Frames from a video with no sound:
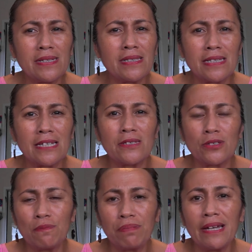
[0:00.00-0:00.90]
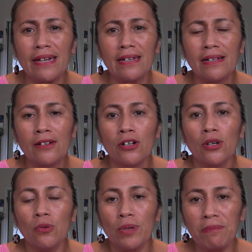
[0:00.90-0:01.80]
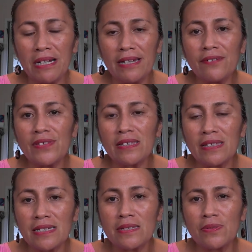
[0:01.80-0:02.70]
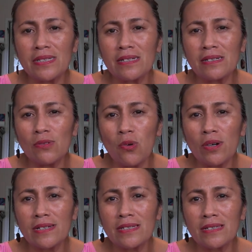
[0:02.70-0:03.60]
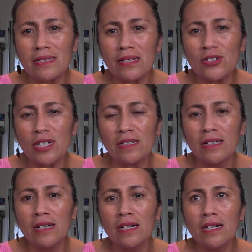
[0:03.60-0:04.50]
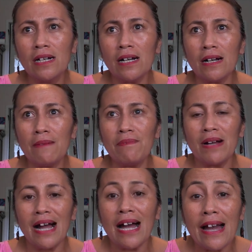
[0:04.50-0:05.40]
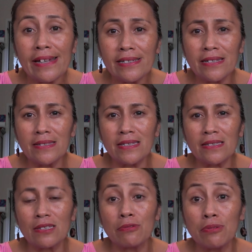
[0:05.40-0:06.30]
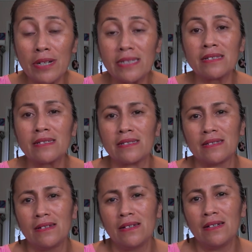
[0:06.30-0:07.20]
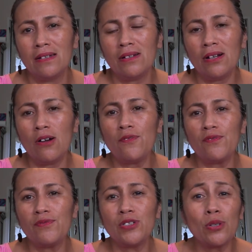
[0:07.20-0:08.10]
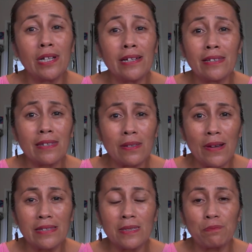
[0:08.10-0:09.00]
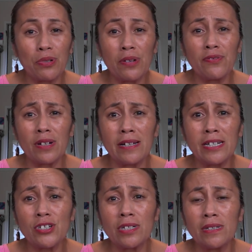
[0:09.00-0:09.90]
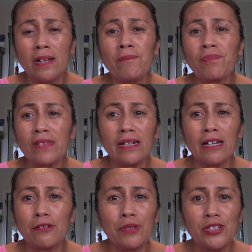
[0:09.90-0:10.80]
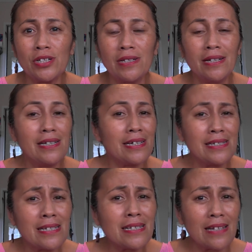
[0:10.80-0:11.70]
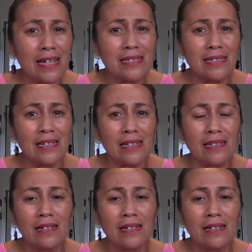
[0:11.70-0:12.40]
it seeks to play. We believe that this recent AUKUS decision um, heightens the risks of nuclear threats proliferation in our region. It doesn't lessen it.